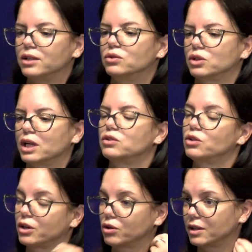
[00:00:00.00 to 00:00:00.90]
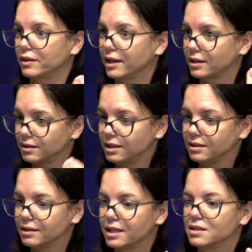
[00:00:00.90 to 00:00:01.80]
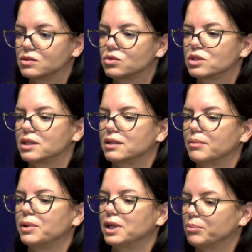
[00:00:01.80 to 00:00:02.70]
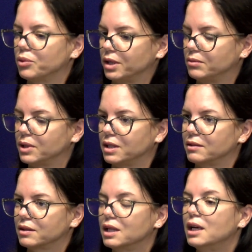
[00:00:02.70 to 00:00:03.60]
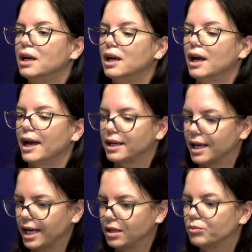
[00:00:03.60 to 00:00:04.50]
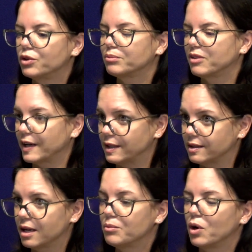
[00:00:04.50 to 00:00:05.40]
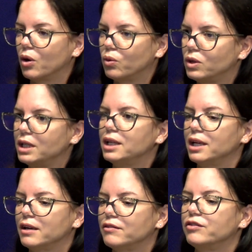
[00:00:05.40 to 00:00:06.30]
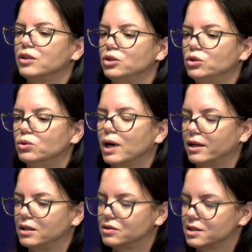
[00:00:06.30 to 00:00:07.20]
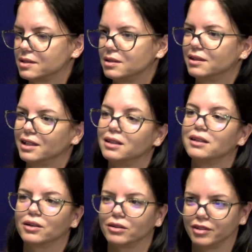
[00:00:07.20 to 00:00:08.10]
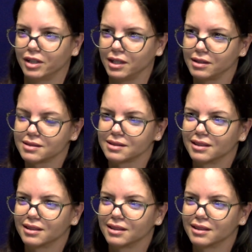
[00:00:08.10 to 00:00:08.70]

get your contact details to set up an appointment. Again, provide them only if you are interested in their offerings.